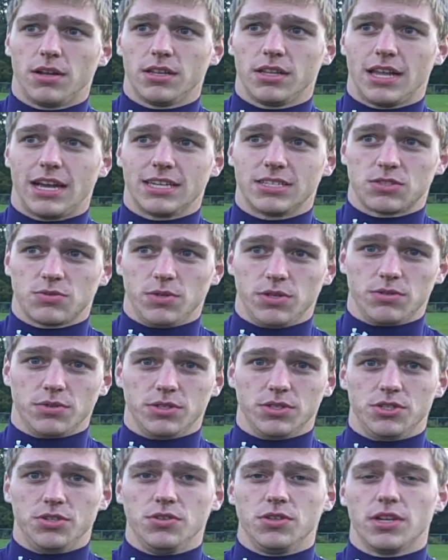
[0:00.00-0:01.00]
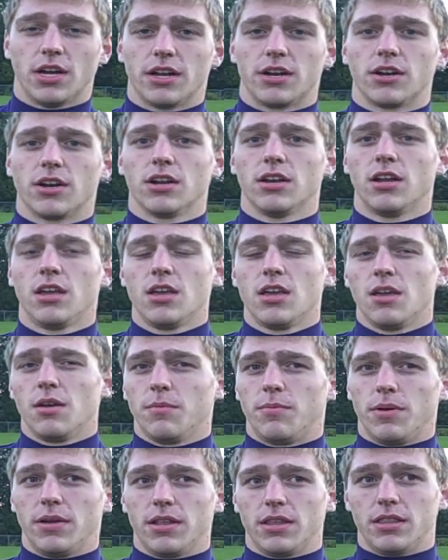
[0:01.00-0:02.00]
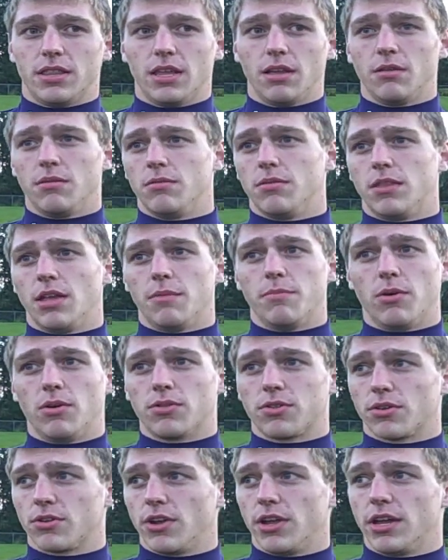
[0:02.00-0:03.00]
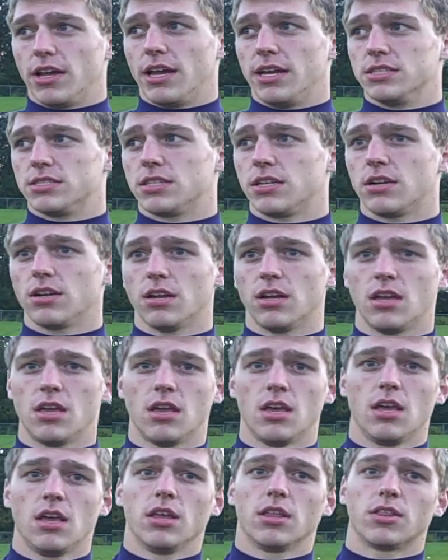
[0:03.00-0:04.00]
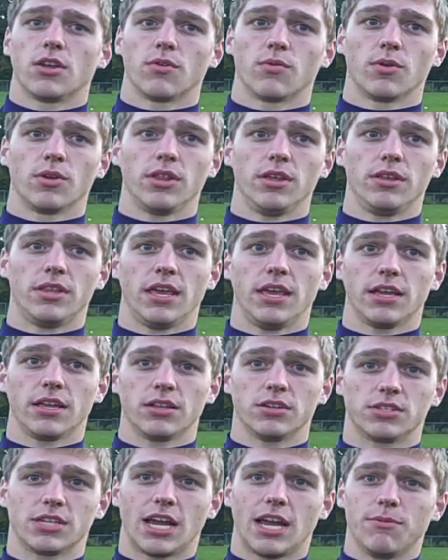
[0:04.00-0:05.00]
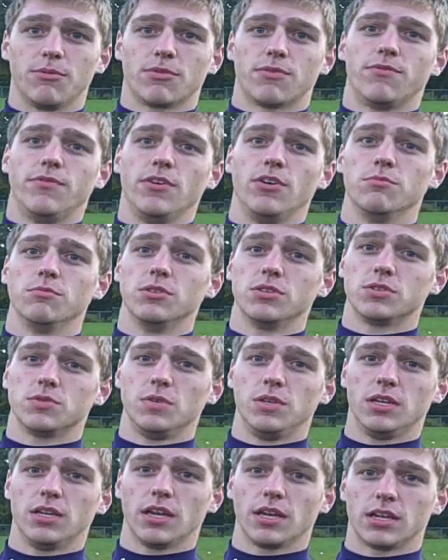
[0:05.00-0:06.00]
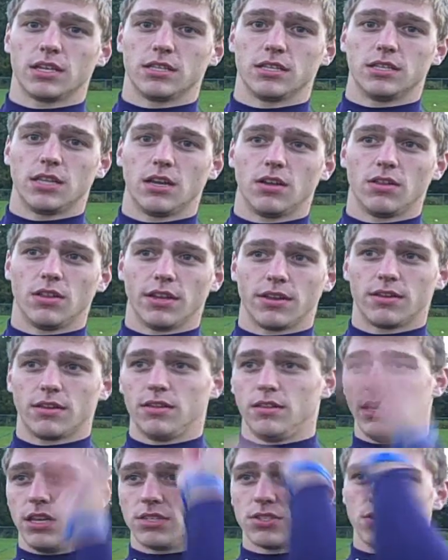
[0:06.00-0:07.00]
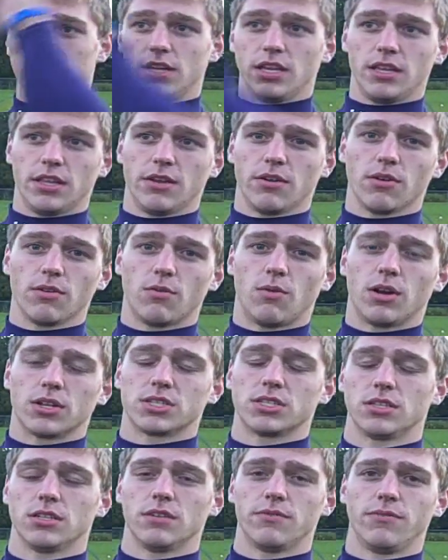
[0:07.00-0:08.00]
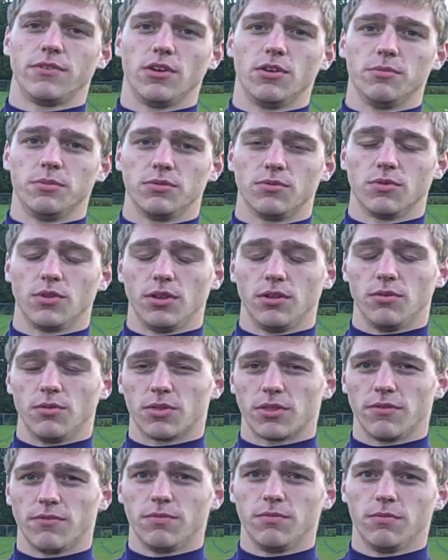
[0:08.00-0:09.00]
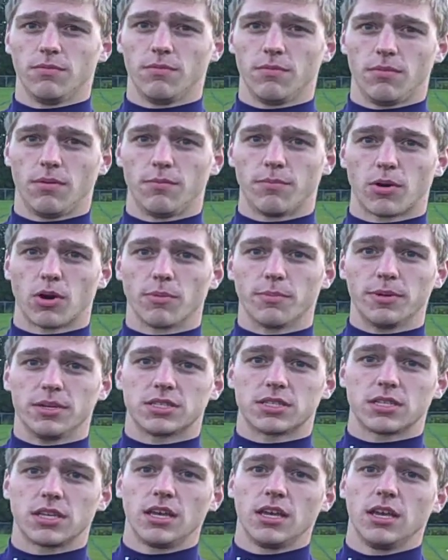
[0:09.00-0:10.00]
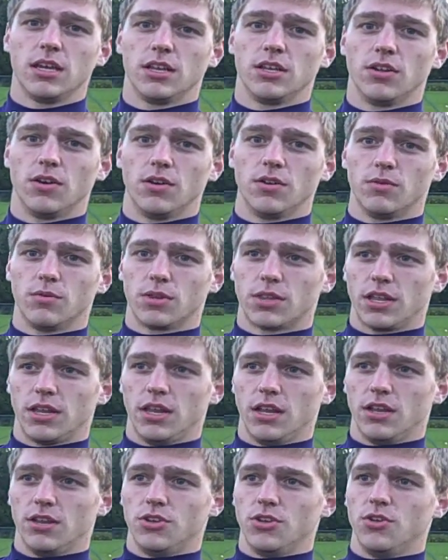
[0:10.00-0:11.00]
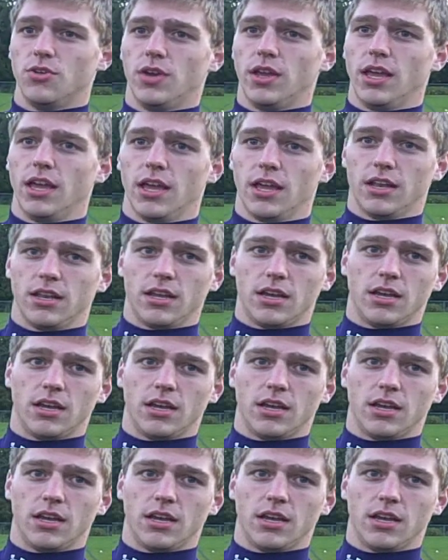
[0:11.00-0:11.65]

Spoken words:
last week when Duke got hurt. But they both are great guys. They're really taking their time with film this week. I can tell, yesterday they were watching the film really with a purpose, knowing what they need to do, and